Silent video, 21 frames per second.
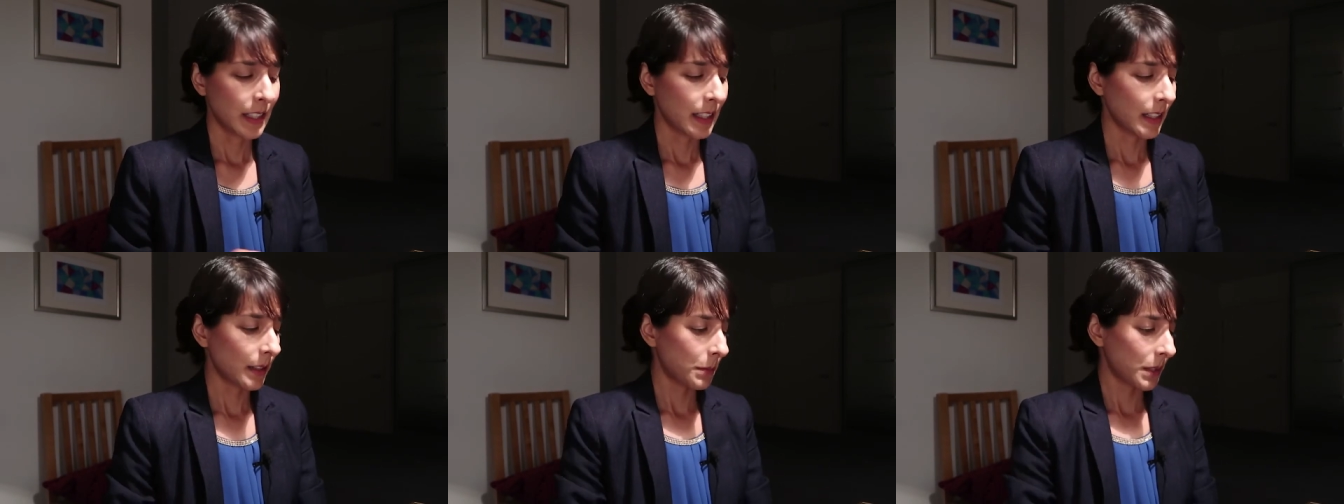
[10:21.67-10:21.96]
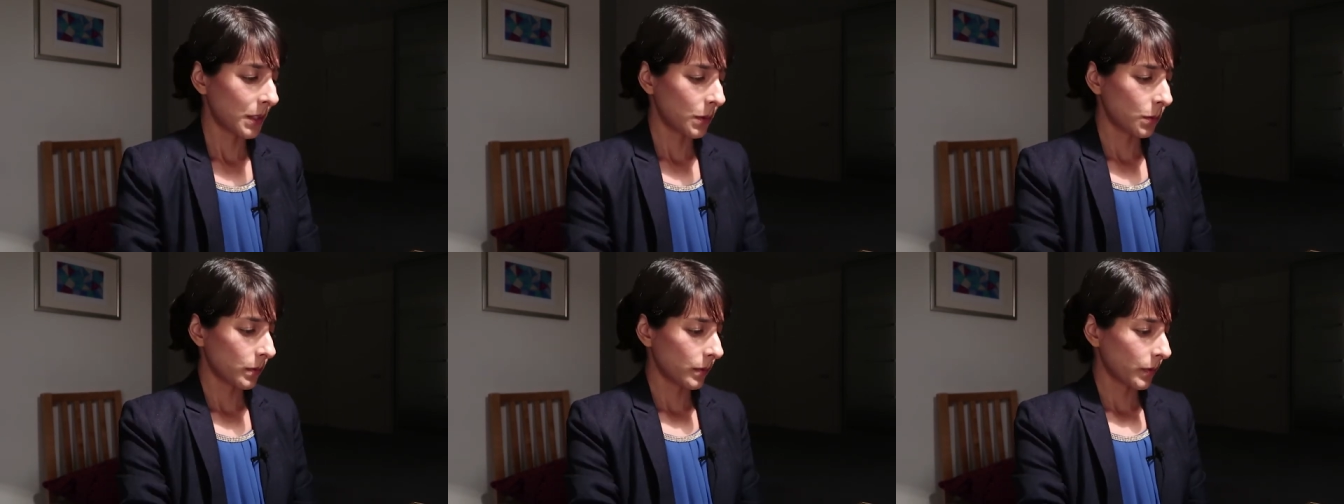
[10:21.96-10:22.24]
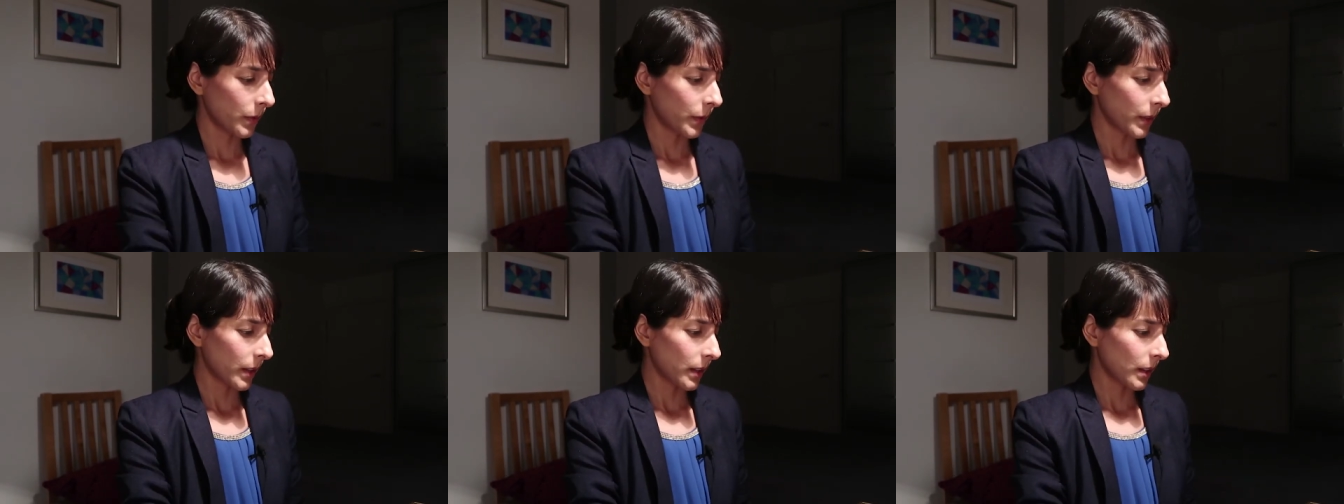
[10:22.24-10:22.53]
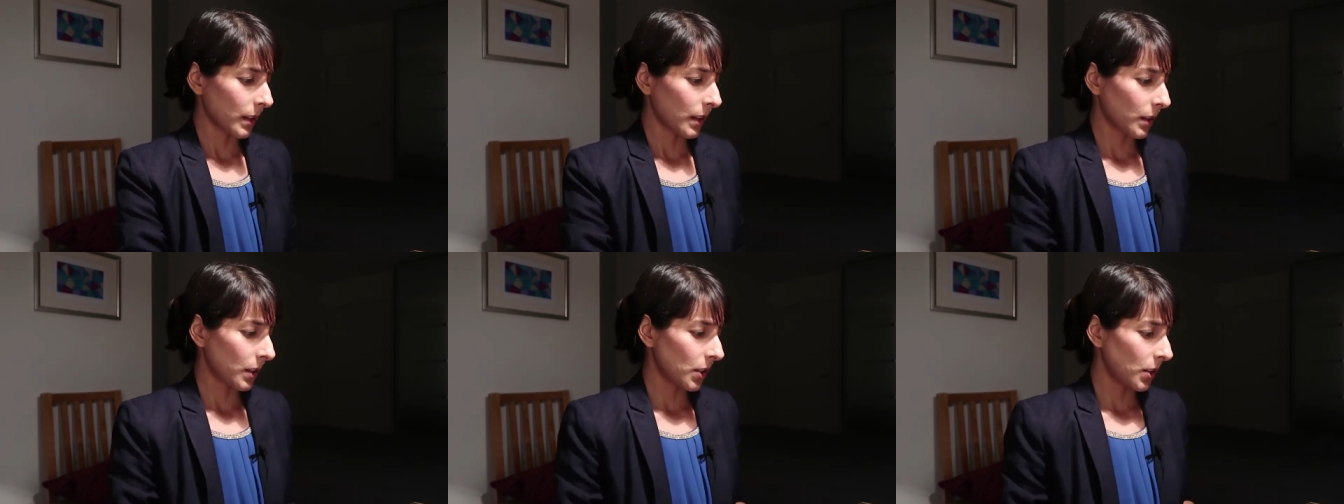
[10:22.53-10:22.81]
I mean,
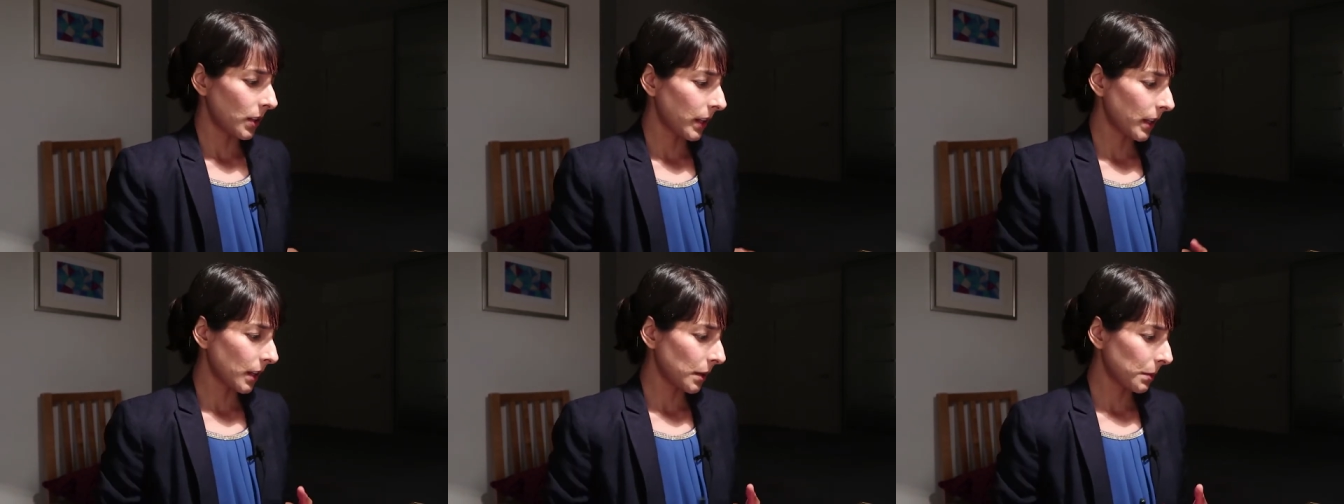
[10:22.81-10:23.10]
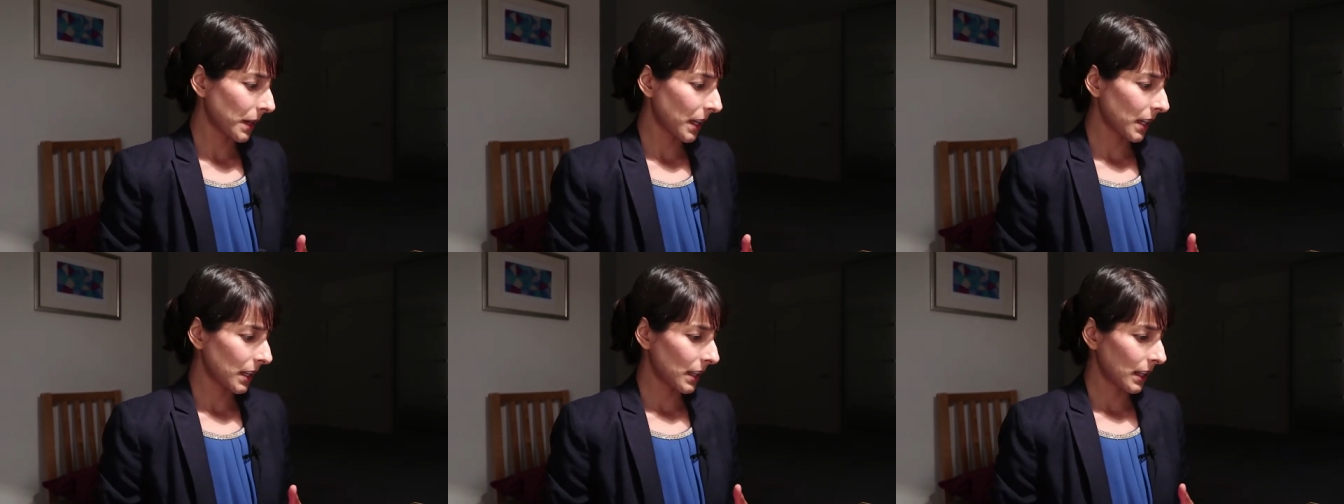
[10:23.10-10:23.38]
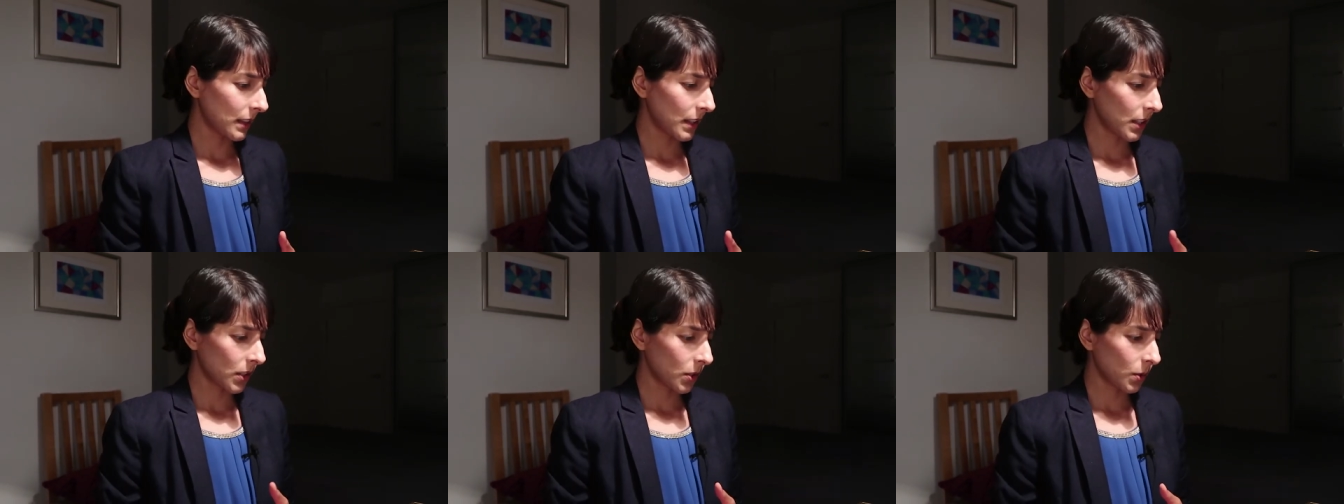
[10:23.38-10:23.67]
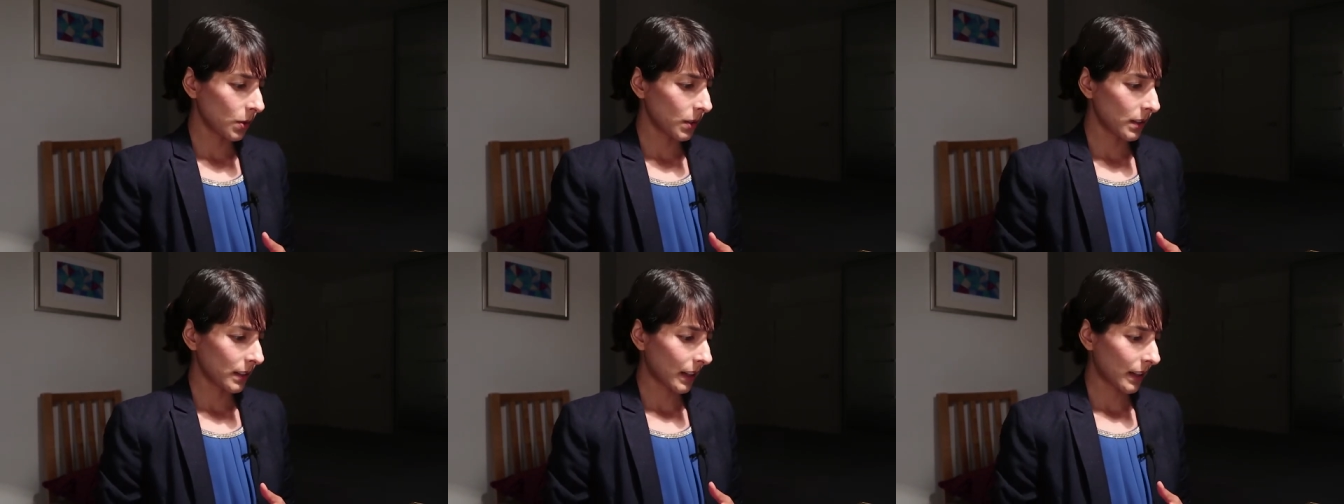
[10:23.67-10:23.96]
you think about it in the
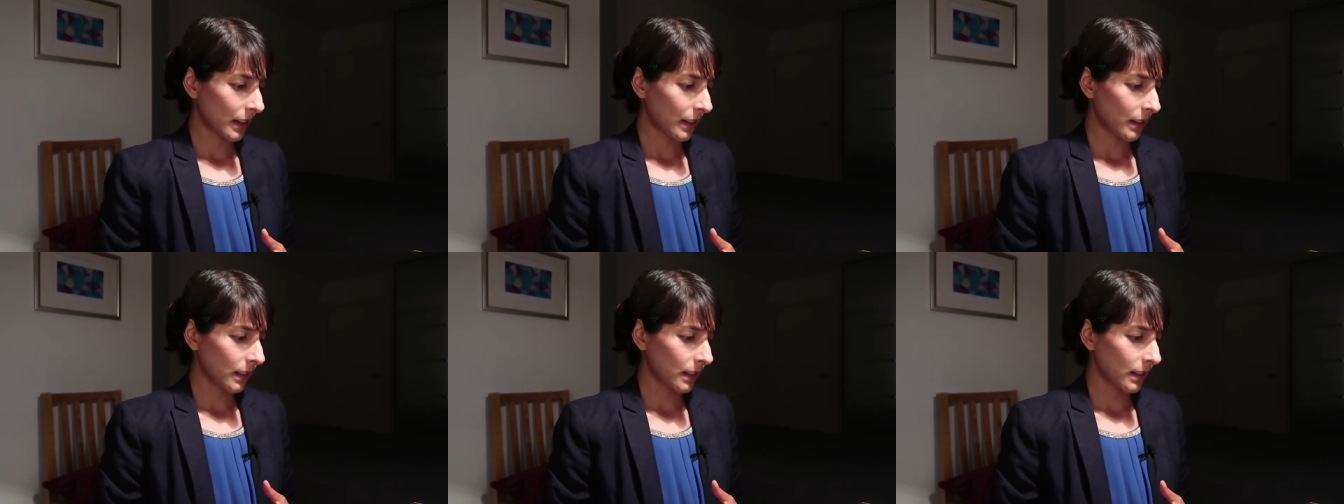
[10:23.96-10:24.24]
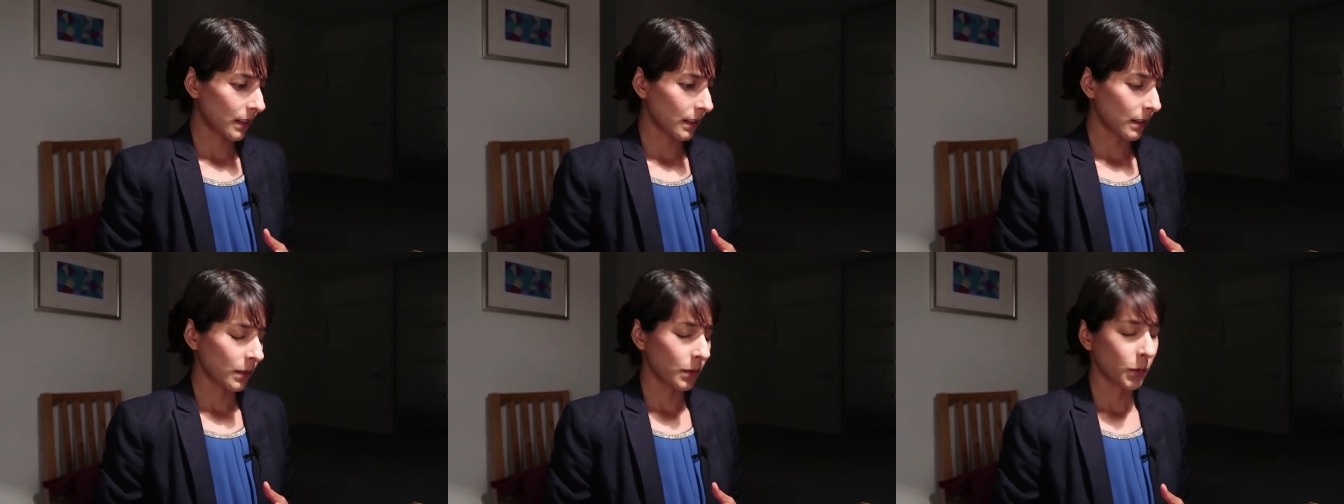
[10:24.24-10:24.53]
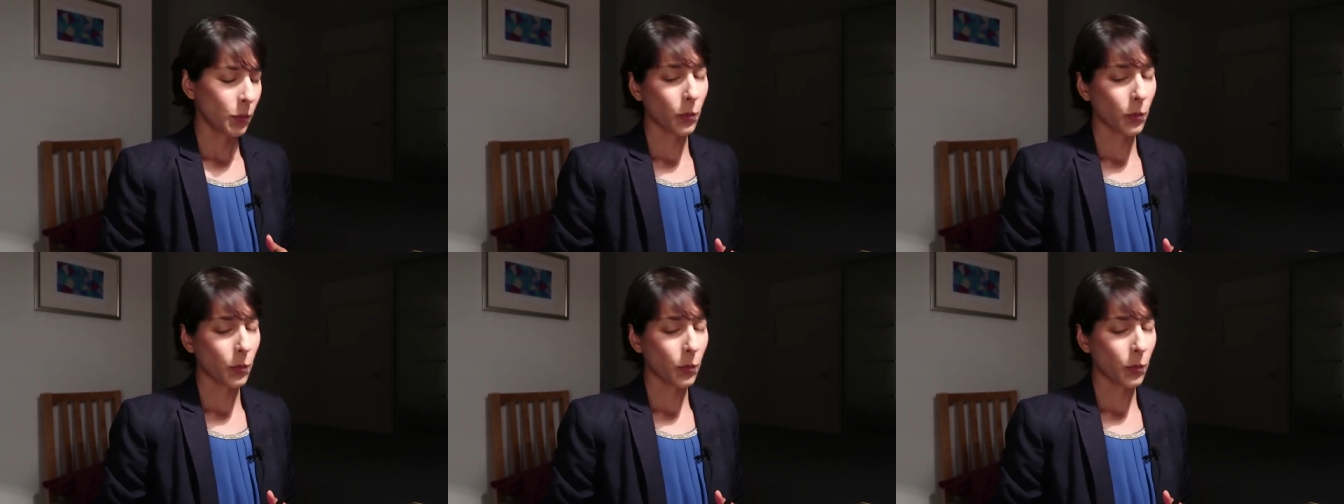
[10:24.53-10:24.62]
old days